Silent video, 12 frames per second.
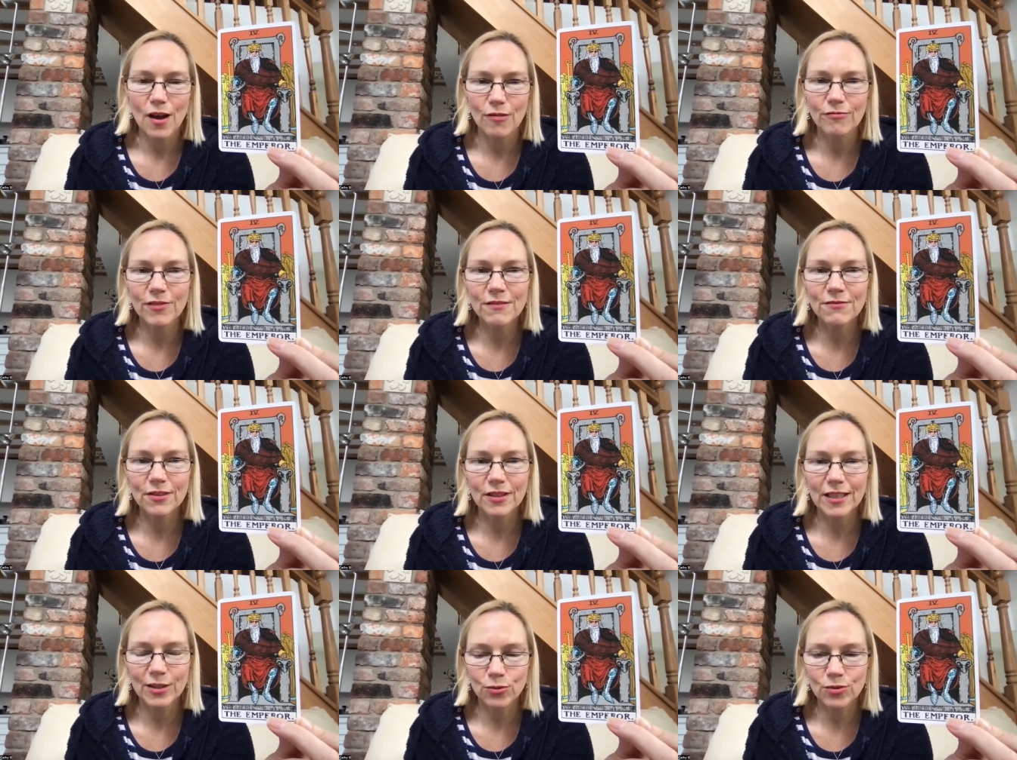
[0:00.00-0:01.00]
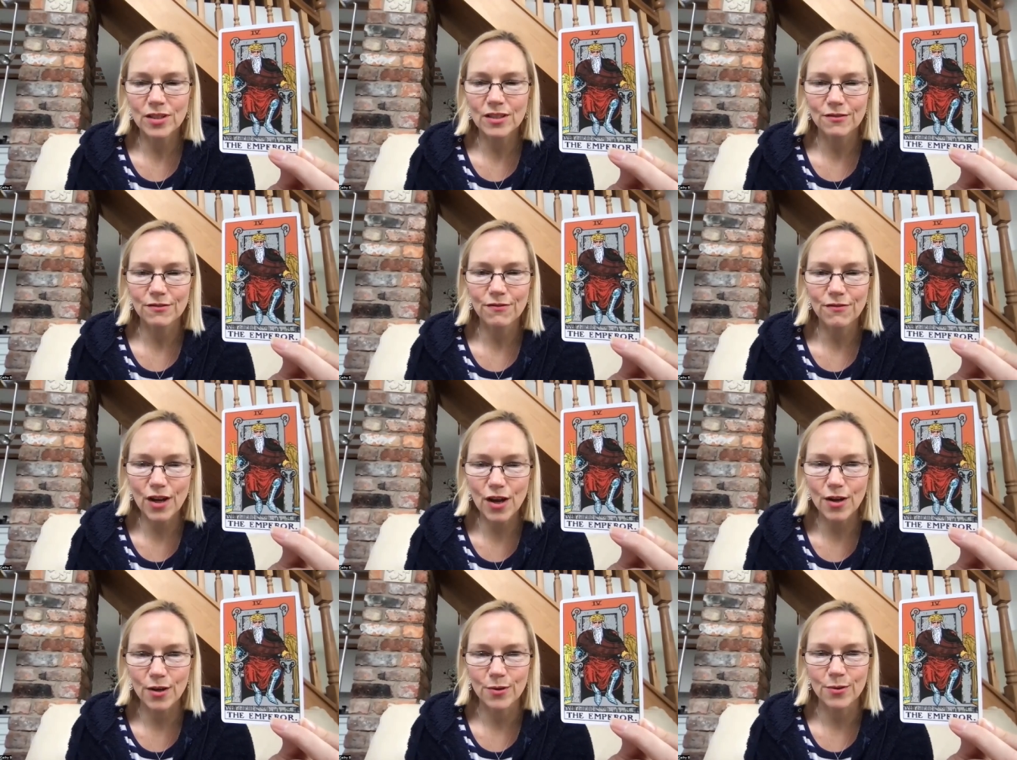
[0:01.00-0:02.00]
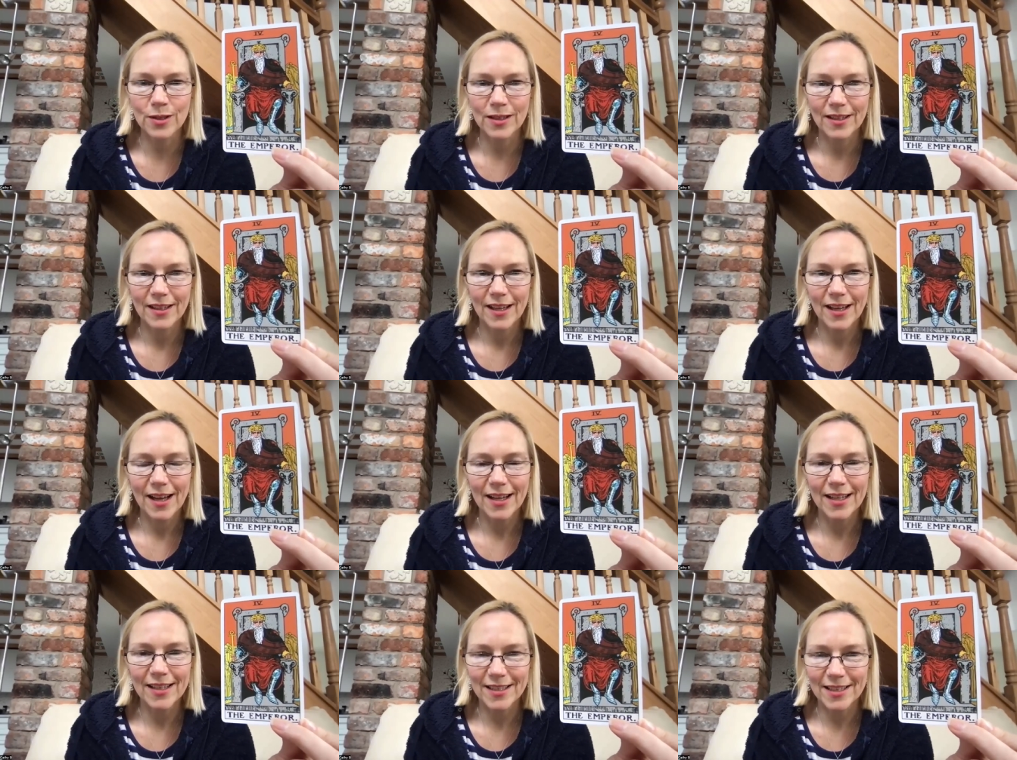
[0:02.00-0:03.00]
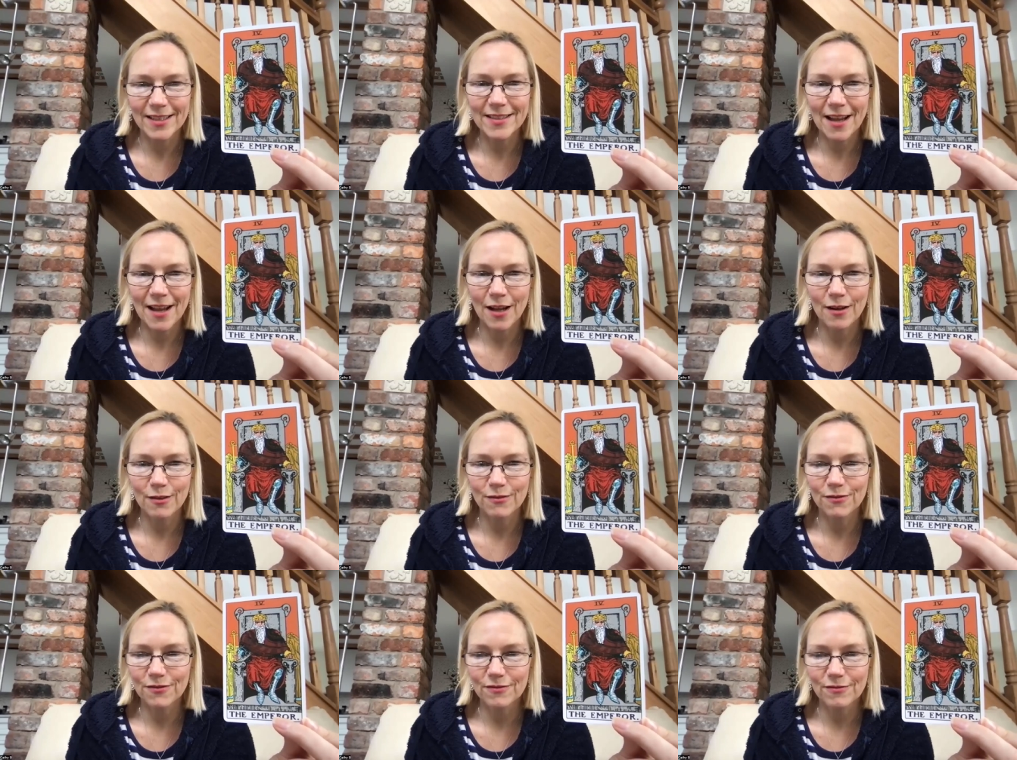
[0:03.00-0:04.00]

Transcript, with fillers: in order to flow, it needs to have